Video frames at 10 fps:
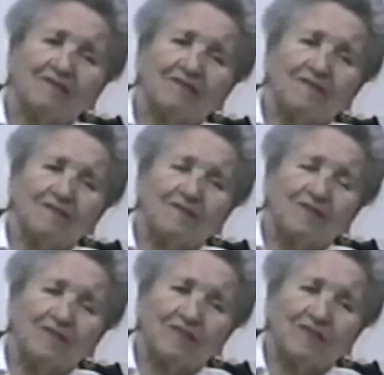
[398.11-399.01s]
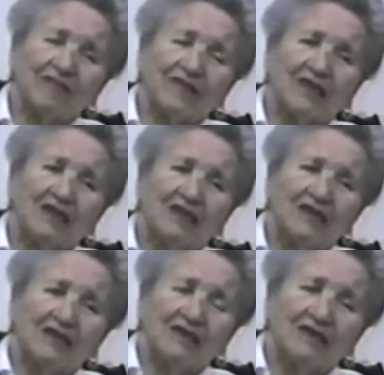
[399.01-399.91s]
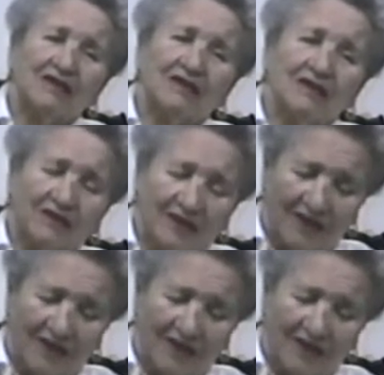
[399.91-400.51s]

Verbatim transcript: Your origin is uh, French?